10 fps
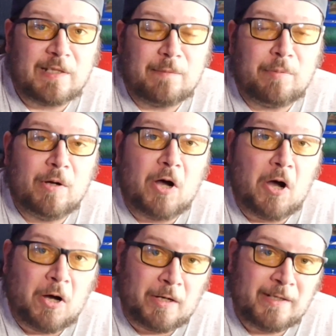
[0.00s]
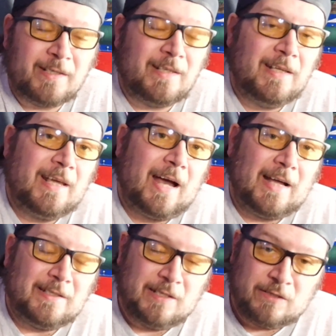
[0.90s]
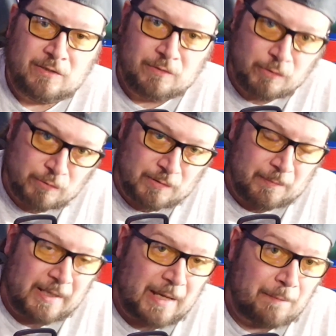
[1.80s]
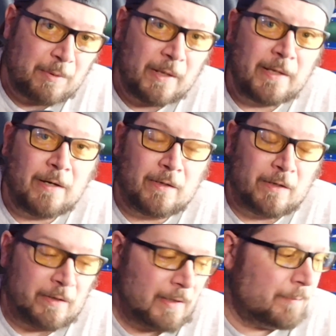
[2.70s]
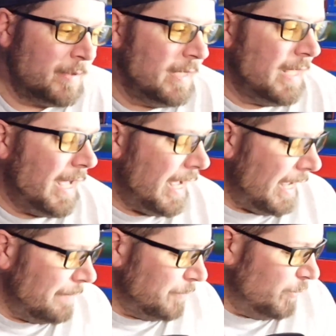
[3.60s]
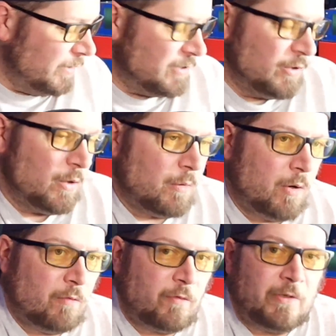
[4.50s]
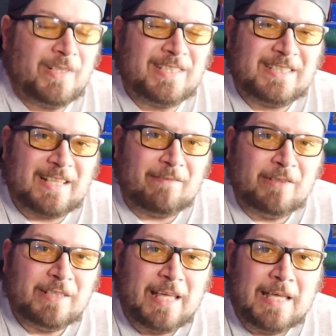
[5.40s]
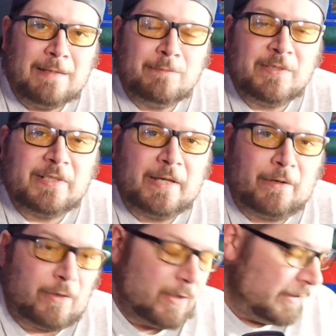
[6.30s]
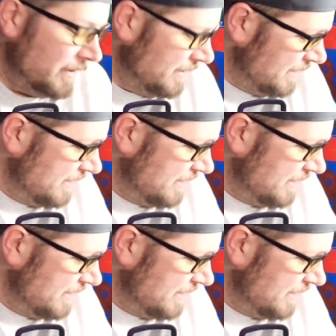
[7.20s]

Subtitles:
they put on it. I did do some gameplay on all of them. I'm going to go over the 7 games that are on. Is it